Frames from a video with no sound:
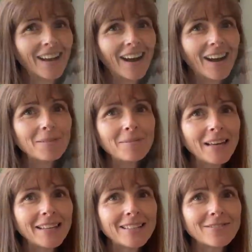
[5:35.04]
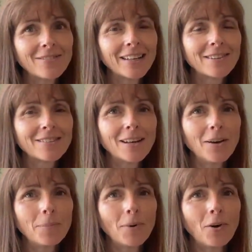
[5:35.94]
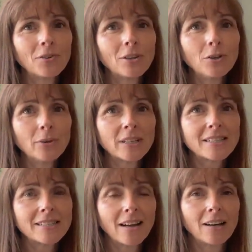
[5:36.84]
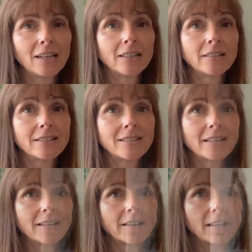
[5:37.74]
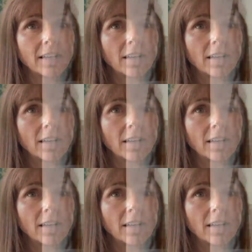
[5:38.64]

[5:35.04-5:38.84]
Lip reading: I made when I was up on Lewis earlier this year